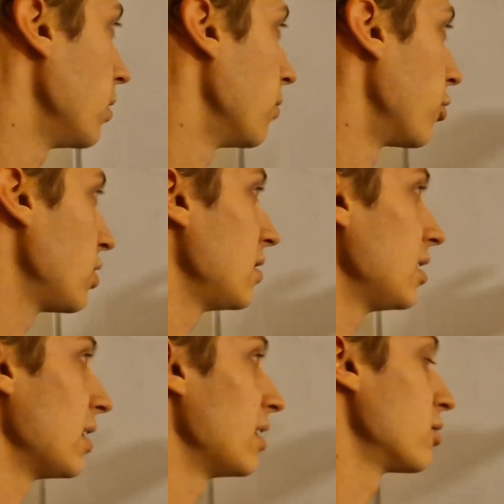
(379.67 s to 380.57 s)

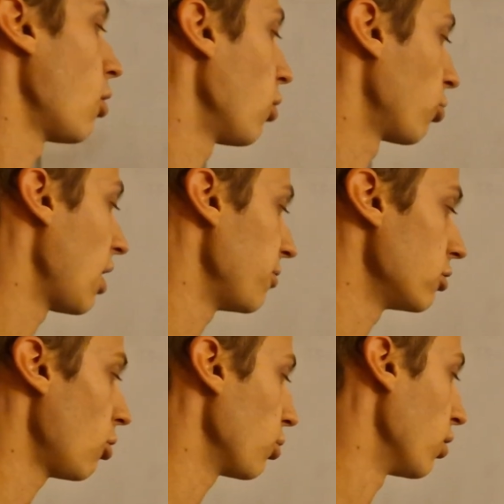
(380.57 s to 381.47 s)
vertices in this whole graph in
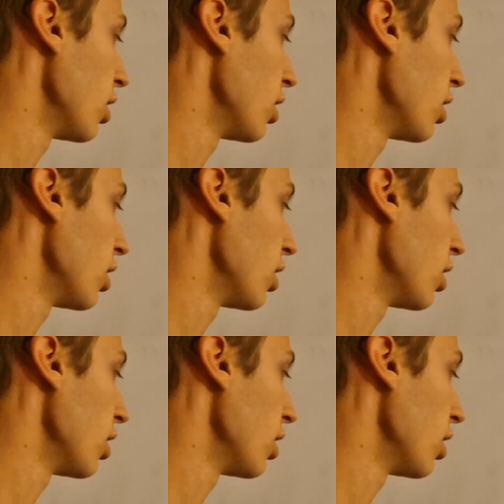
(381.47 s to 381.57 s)
total.